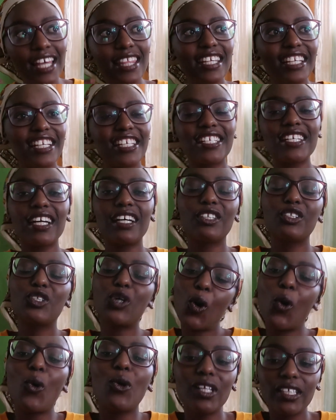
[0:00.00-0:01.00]
the teacher
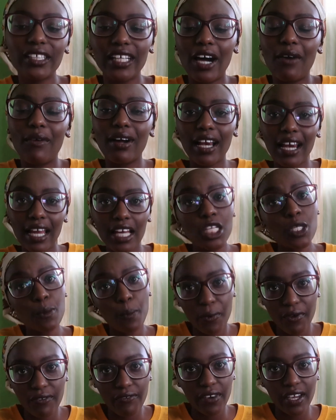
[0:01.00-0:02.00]
told our class
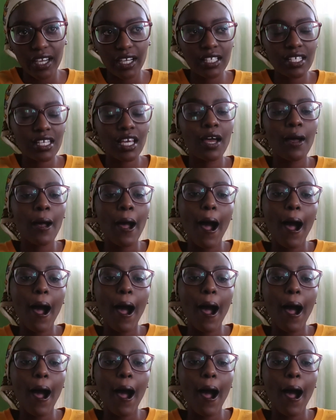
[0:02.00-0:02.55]
prefect